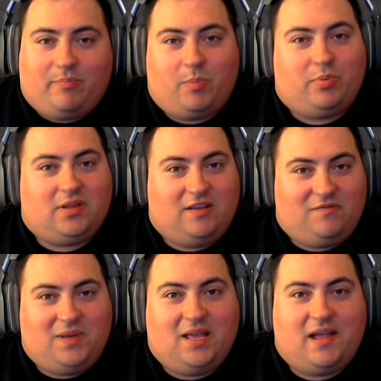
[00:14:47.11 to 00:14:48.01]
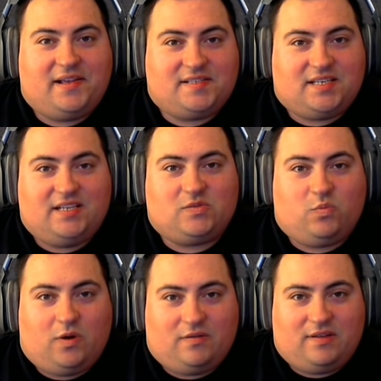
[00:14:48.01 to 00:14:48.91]
but believe me guys, it's
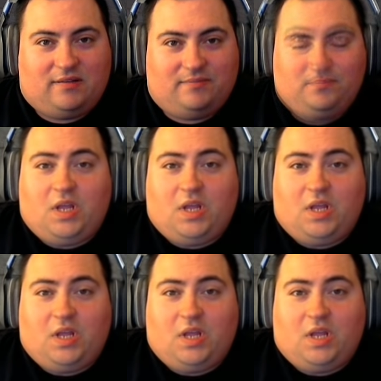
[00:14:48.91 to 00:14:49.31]
worth it.